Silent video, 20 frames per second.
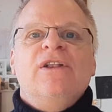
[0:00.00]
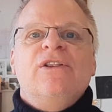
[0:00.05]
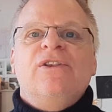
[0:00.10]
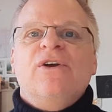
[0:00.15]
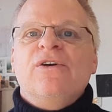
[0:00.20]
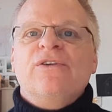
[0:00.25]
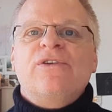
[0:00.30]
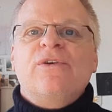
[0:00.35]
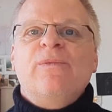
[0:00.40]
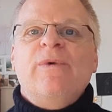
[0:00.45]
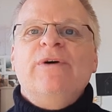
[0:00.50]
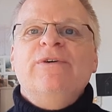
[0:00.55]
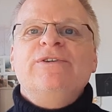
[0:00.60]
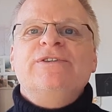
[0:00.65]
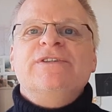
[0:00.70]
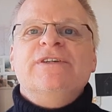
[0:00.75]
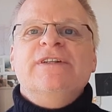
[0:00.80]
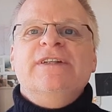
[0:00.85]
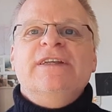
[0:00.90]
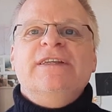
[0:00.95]
Doctor
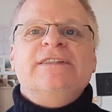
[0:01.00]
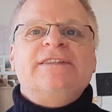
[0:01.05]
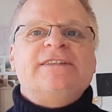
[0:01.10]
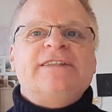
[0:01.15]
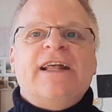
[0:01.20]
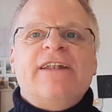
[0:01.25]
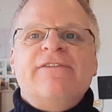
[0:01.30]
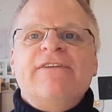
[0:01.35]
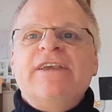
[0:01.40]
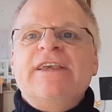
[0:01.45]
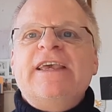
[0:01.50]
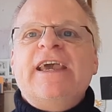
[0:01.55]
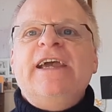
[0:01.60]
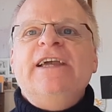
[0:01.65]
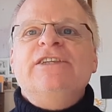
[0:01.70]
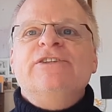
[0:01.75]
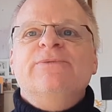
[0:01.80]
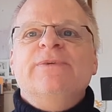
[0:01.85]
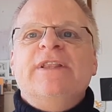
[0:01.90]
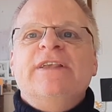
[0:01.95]
Wilson, instead of
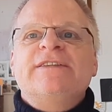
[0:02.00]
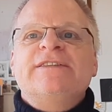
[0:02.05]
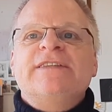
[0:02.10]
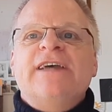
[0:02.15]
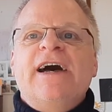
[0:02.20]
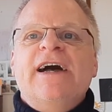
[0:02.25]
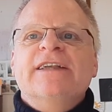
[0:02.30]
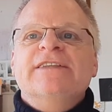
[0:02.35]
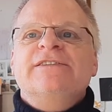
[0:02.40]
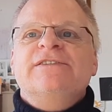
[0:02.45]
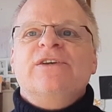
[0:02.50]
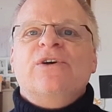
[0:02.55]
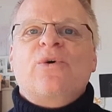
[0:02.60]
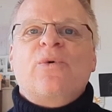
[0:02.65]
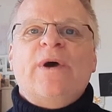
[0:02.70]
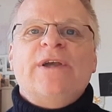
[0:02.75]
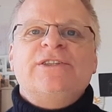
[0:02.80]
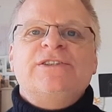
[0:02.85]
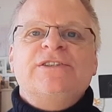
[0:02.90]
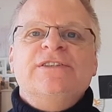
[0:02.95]
engaging with the science that
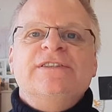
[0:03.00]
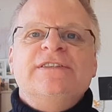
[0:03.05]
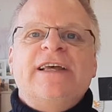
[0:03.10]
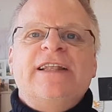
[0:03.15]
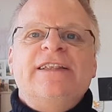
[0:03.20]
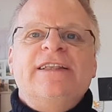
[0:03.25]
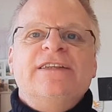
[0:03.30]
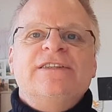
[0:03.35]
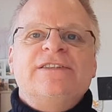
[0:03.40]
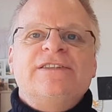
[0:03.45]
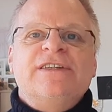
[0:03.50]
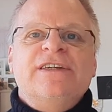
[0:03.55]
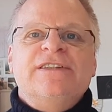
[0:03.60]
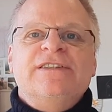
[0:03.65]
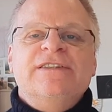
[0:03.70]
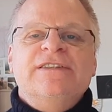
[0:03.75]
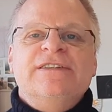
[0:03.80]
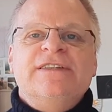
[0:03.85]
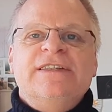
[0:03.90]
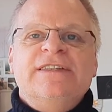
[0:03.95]
questions and
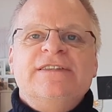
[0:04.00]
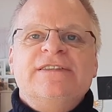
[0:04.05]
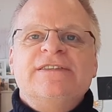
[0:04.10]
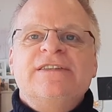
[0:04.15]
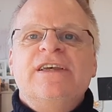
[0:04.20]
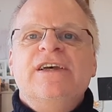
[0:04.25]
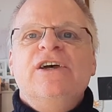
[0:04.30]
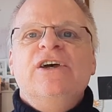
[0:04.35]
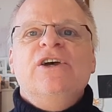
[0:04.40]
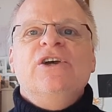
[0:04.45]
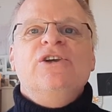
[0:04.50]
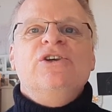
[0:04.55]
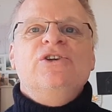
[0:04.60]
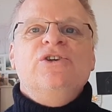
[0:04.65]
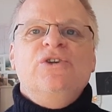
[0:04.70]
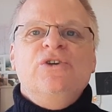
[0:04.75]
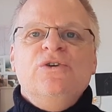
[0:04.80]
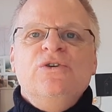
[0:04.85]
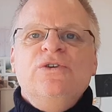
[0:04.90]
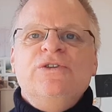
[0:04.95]
uncertainties,
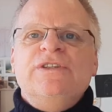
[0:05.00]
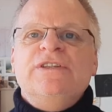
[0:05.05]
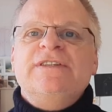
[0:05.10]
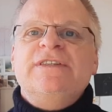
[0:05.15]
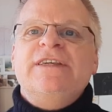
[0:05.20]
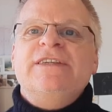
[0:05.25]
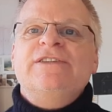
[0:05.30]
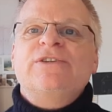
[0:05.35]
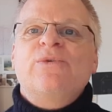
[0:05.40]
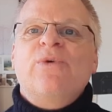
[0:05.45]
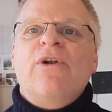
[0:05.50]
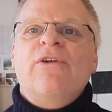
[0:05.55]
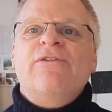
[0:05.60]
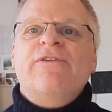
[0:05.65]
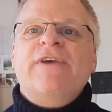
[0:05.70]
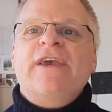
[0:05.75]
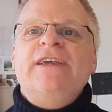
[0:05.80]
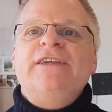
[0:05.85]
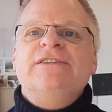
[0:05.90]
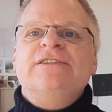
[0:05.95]
uses his
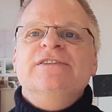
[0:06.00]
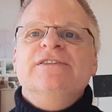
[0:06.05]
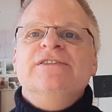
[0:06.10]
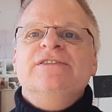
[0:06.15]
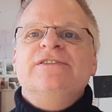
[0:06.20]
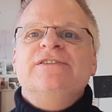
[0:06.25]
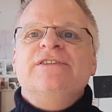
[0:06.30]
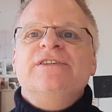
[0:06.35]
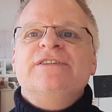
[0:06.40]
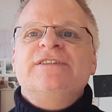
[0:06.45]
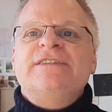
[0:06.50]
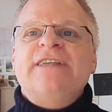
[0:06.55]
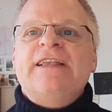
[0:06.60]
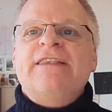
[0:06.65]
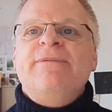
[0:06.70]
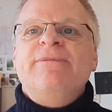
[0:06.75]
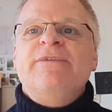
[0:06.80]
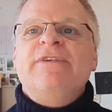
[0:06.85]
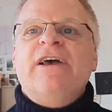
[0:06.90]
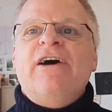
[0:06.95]
qualifications to
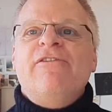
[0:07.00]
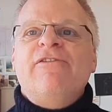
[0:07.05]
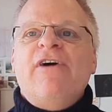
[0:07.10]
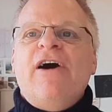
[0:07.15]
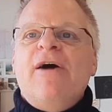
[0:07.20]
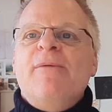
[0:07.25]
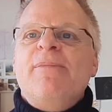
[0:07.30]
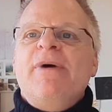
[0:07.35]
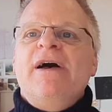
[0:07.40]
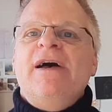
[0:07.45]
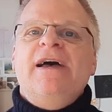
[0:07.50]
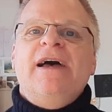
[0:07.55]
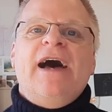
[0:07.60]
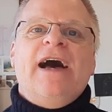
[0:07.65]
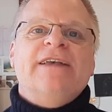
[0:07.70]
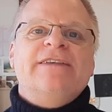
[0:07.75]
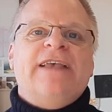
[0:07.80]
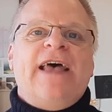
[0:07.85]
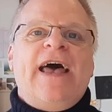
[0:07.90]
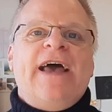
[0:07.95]
set himself up
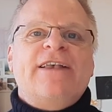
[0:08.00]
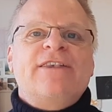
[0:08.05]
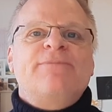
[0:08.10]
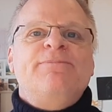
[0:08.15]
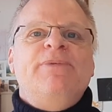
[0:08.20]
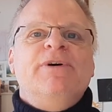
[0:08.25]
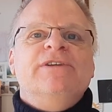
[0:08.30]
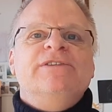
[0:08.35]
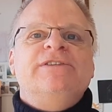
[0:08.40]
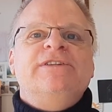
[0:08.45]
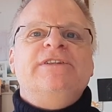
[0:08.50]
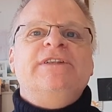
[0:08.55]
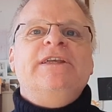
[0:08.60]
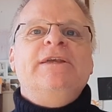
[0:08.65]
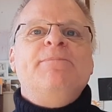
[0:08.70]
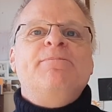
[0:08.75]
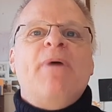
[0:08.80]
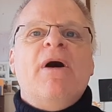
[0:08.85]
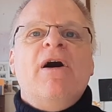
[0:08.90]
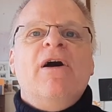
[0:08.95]
as an expert to
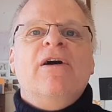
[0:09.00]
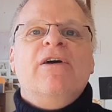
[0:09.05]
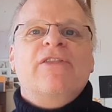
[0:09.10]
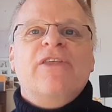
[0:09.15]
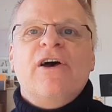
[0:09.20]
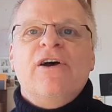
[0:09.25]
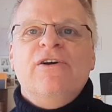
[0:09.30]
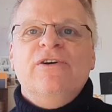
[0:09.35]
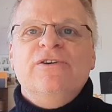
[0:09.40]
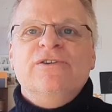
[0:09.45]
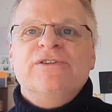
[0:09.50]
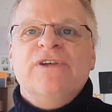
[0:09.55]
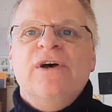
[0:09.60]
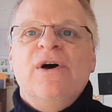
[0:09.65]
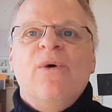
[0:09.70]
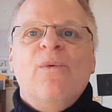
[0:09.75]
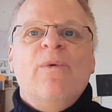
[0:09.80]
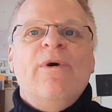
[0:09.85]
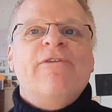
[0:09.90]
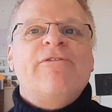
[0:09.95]
debunk those
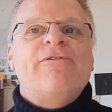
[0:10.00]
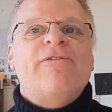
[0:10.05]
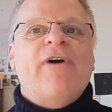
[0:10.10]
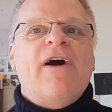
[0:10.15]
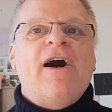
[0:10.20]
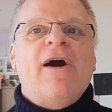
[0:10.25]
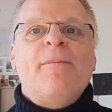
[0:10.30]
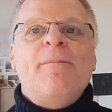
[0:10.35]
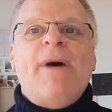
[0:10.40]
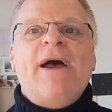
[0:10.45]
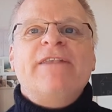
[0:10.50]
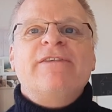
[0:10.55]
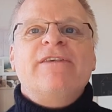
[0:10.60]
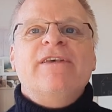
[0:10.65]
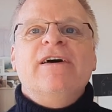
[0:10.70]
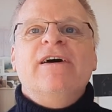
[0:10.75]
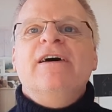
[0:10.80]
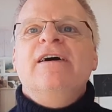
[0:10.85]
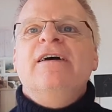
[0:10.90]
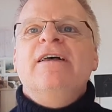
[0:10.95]
with far
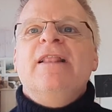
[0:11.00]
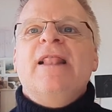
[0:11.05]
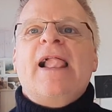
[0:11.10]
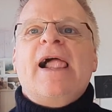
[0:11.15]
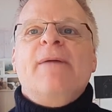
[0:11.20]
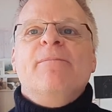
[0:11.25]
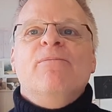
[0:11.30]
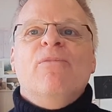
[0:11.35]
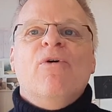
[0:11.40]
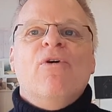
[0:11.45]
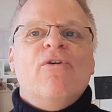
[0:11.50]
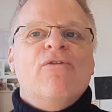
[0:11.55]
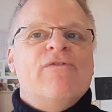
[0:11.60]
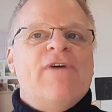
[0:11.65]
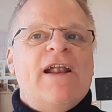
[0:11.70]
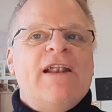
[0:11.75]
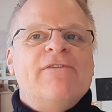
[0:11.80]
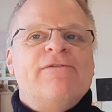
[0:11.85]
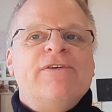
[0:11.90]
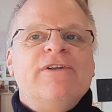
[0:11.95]
better and more
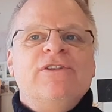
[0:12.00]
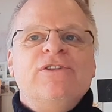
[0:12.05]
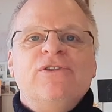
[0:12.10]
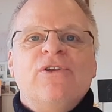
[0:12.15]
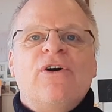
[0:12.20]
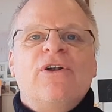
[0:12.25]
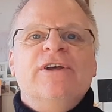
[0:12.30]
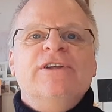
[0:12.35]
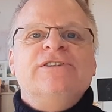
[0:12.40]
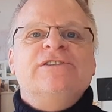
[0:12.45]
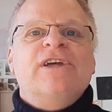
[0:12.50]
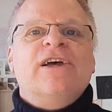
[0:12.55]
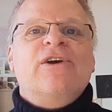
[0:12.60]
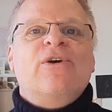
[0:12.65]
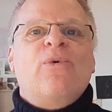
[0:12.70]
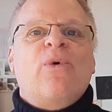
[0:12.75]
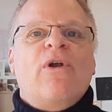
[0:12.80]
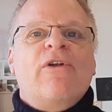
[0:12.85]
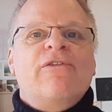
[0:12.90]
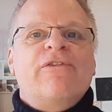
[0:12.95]
relevant knowledge and
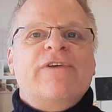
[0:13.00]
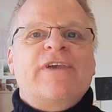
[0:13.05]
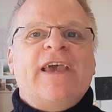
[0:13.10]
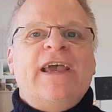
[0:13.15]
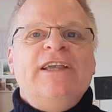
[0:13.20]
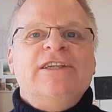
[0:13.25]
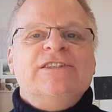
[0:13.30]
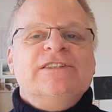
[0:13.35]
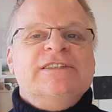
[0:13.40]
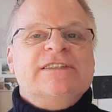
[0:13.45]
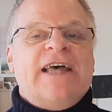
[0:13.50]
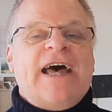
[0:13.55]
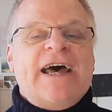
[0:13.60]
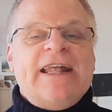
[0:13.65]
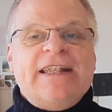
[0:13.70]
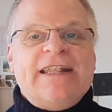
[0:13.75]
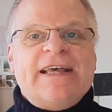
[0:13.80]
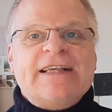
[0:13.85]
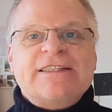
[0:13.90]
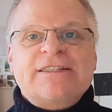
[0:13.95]
qualifications
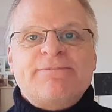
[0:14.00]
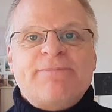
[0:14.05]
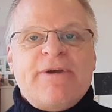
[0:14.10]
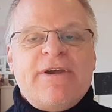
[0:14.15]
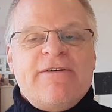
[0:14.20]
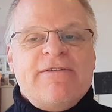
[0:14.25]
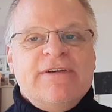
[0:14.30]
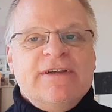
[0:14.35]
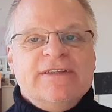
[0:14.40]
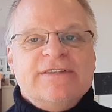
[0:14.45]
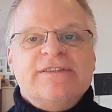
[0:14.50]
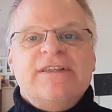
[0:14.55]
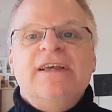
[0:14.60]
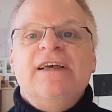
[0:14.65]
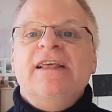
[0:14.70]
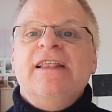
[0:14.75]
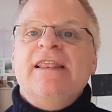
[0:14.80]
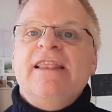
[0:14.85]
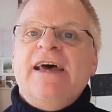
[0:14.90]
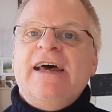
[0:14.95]
and experience
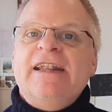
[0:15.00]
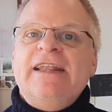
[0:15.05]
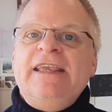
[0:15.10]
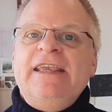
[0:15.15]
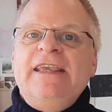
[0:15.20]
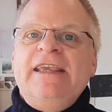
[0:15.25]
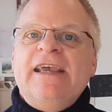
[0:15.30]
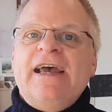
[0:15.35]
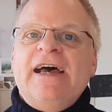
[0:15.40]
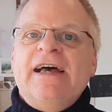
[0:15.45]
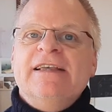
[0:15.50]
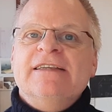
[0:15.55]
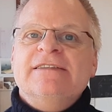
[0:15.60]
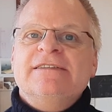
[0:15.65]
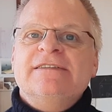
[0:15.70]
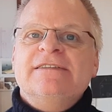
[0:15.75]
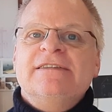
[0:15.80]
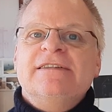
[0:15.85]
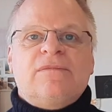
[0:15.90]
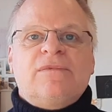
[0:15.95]
than he
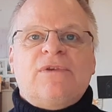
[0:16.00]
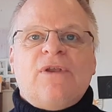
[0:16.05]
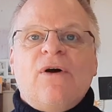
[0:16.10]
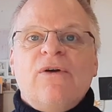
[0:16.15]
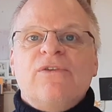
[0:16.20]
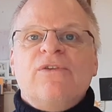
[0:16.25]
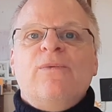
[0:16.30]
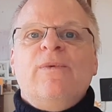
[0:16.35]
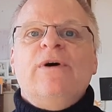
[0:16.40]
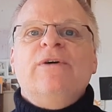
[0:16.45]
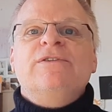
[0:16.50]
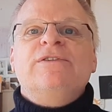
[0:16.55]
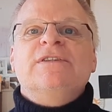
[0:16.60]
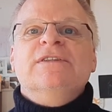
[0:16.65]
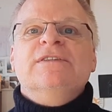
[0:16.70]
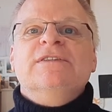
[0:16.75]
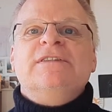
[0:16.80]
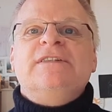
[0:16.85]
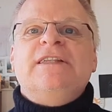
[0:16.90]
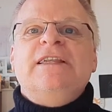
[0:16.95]
has. Doctor
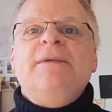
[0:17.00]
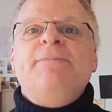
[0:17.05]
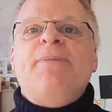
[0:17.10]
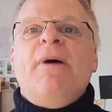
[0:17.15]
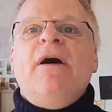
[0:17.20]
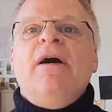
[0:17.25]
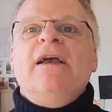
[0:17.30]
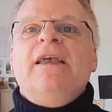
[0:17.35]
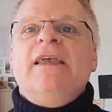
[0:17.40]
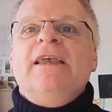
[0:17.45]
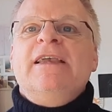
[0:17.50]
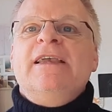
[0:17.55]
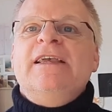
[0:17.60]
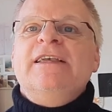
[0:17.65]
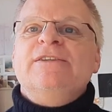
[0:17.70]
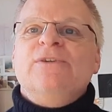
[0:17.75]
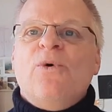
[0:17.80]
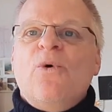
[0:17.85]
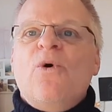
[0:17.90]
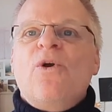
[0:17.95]
Wilson's debunking
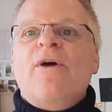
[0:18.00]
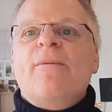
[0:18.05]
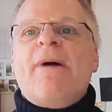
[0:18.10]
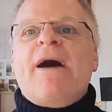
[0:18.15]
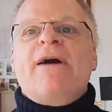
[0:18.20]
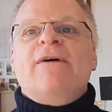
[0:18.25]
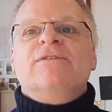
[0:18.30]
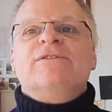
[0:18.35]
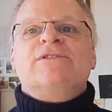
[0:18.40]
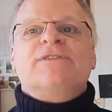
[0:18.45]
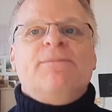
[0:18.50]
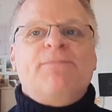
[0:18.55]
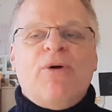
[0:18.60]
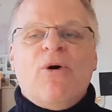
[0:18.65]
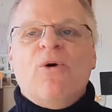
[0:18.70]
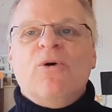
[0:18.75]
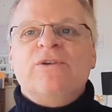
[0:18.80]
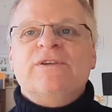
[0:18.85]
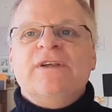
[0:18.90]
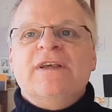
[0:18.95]
is all about
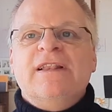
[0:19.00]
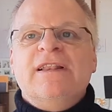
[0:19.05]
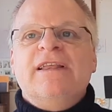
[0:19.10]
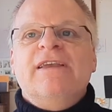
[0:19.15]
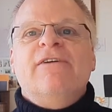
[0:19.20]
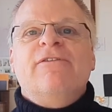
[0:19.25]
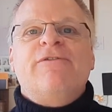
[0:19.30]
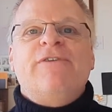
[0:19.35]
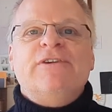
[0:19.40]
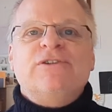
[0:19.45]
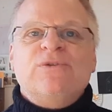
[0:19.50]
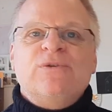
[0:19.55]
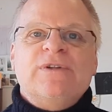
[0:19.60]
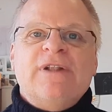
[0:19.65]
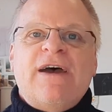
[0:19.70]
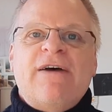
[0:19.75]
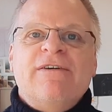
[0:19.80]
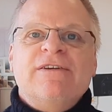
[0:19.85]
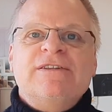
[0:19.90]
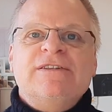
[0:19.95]
supporting the official
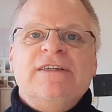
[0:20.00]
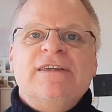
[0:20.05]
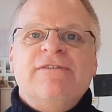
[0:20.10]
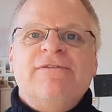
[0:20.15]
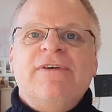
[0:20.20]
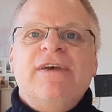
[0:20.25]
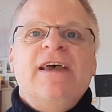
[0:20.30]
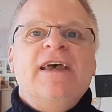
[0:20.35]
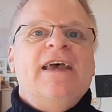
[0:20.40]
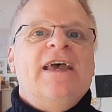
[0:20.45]
narrative.